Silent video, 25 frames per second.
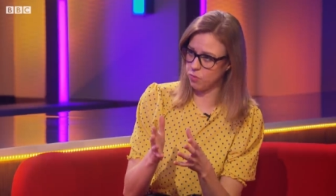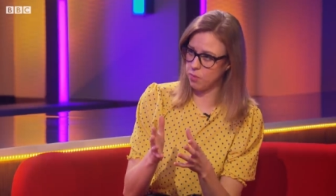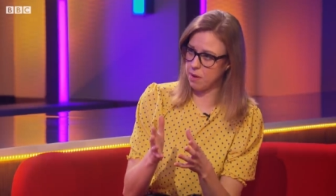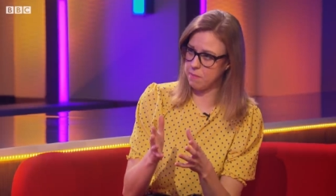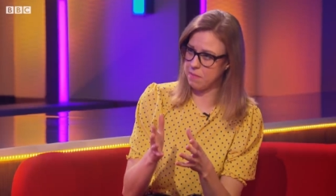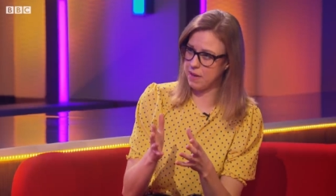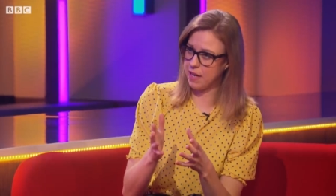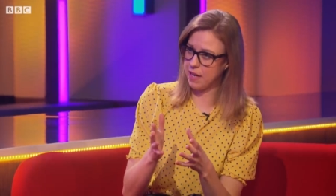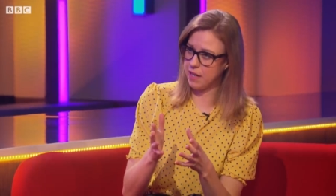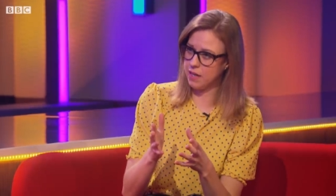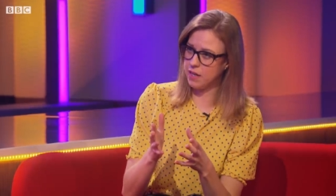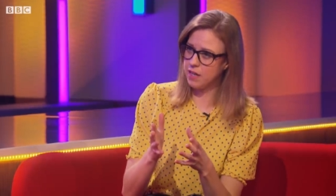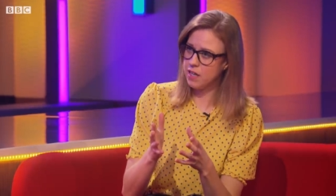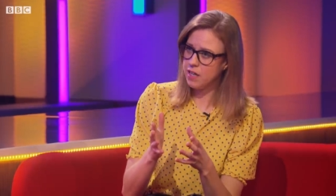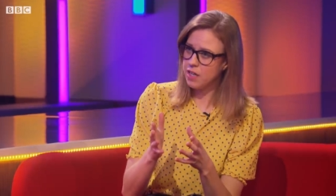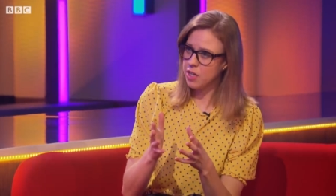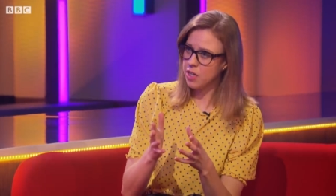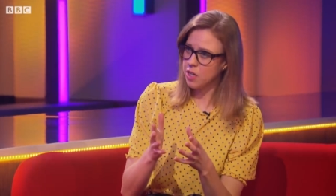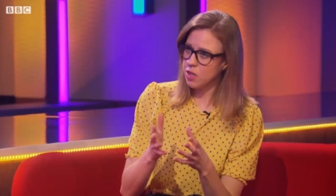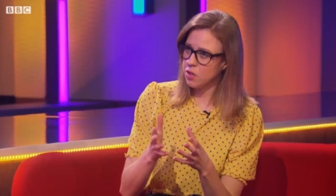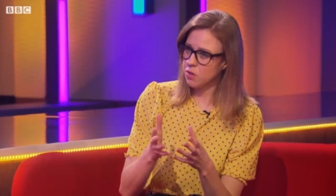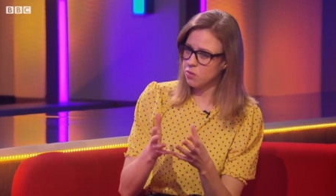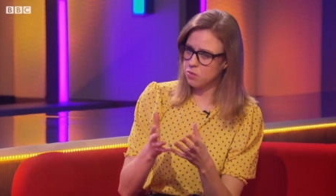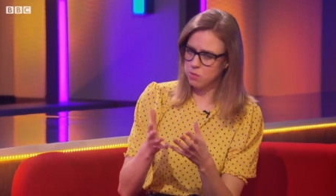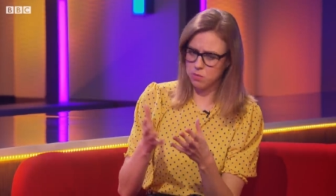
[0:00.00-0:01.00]
women
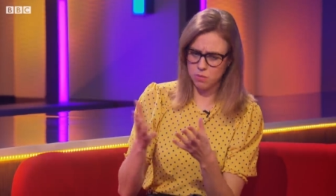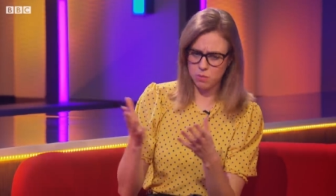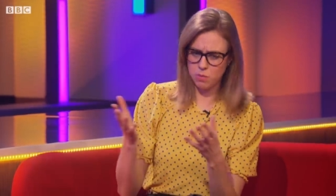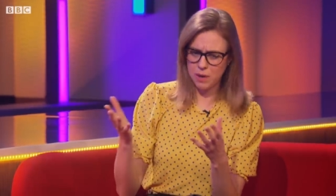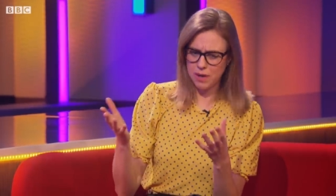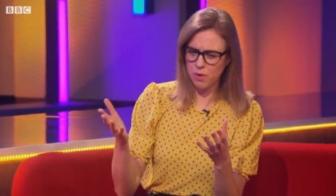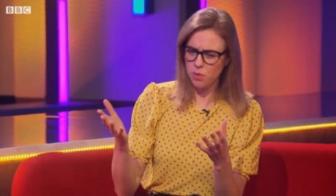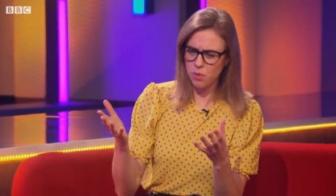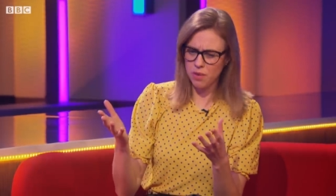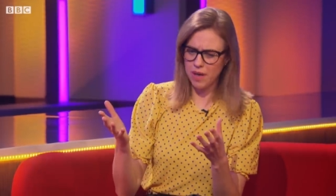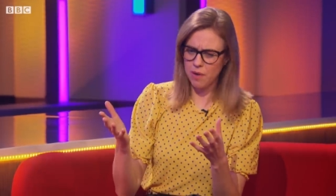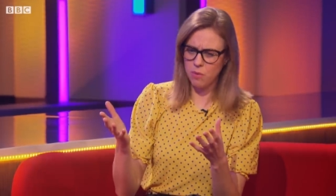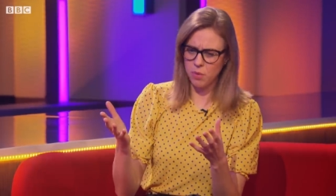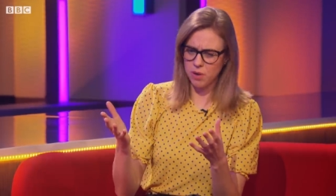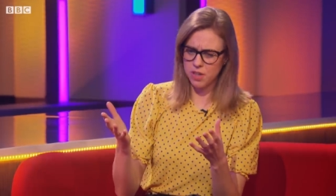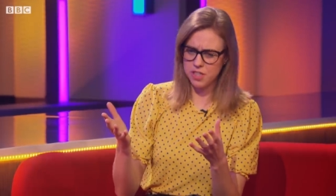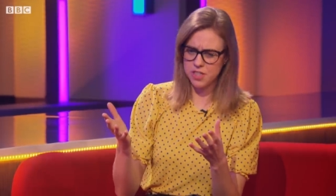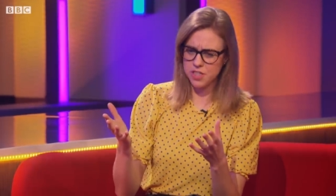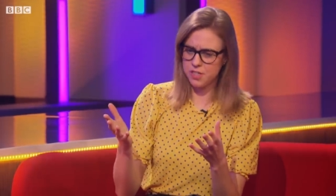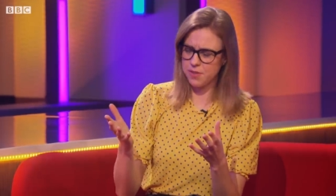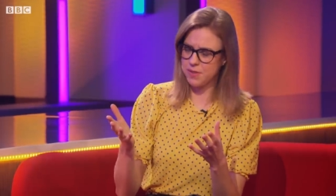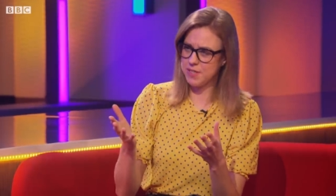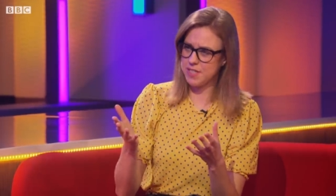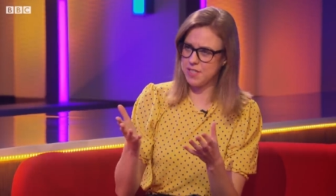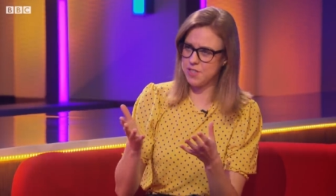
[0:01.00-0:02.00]
when all they want to
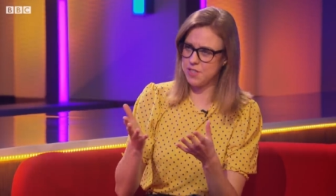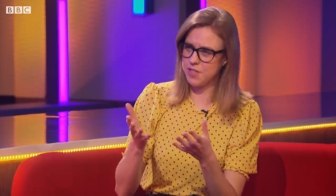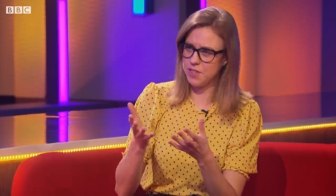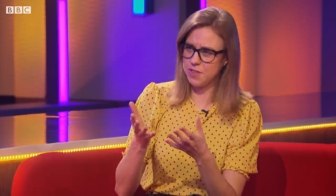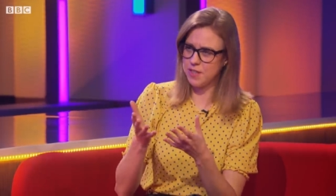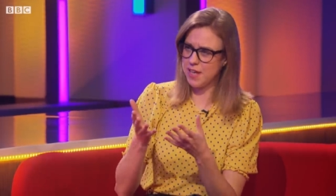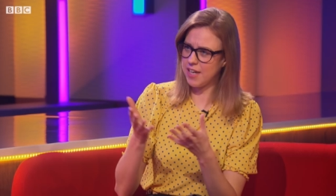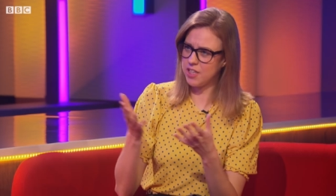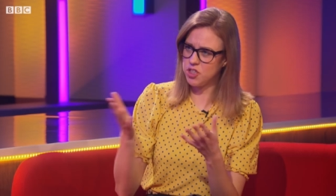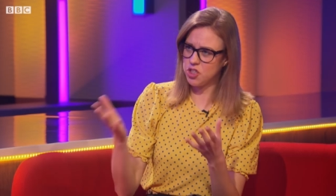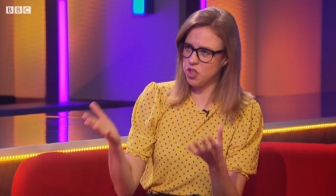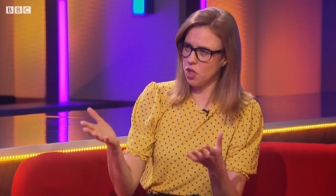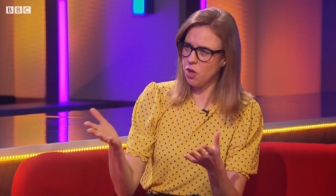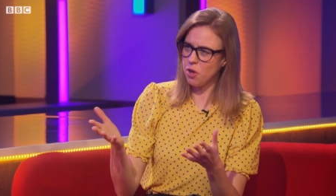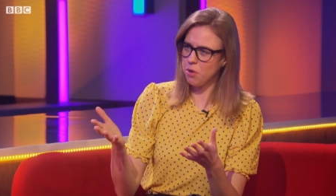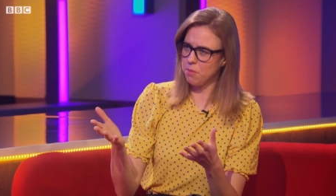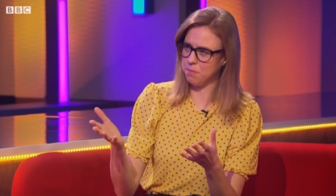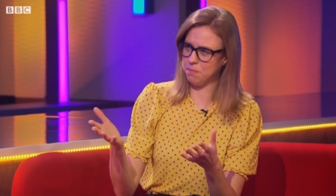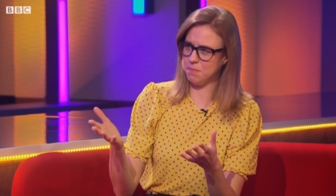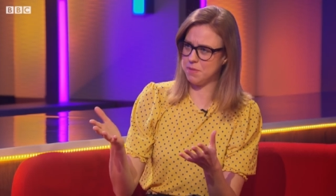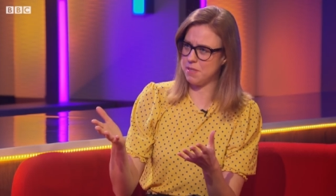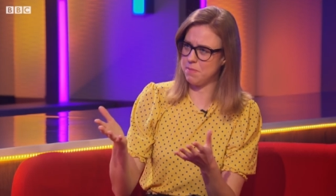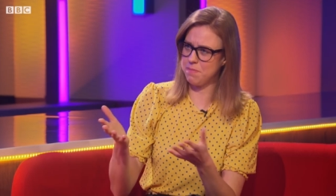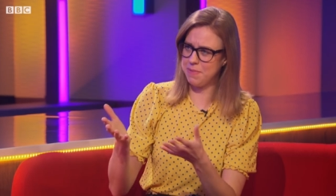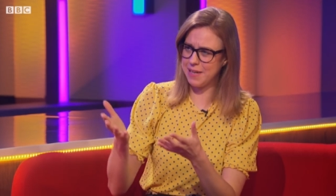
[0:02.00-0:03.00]
do is do their
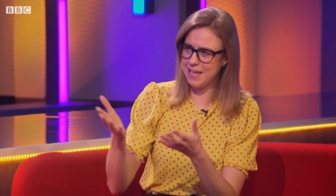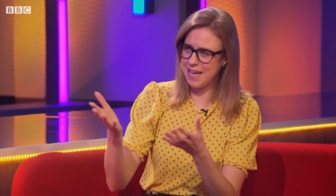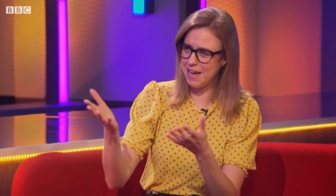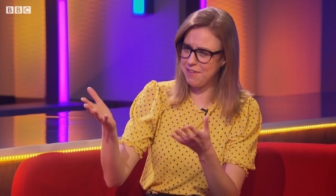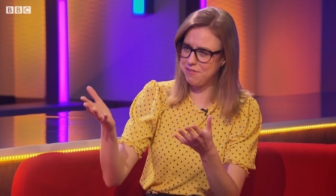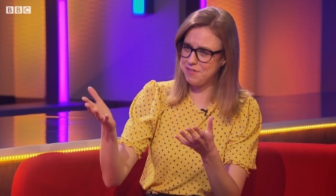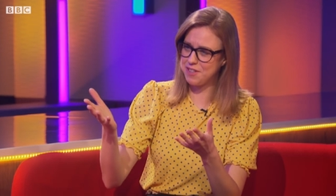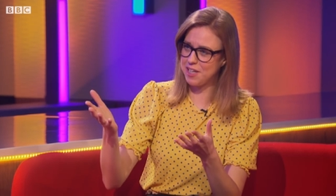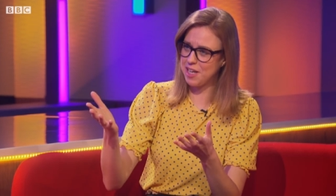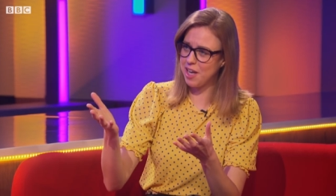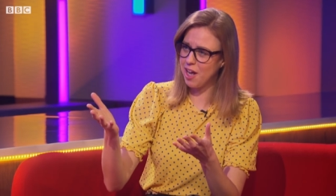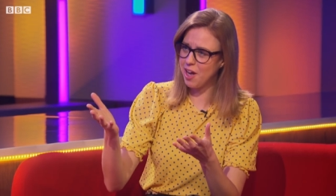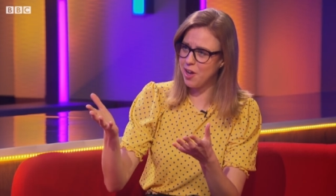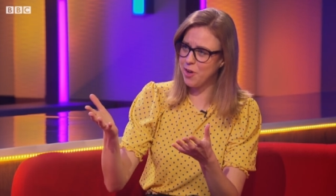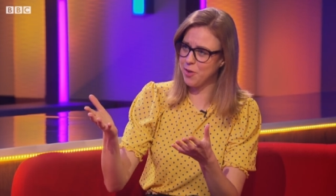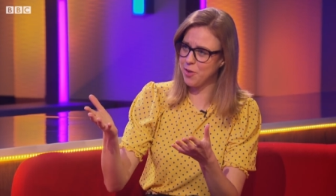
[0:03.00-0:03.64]
jobs and be left alone.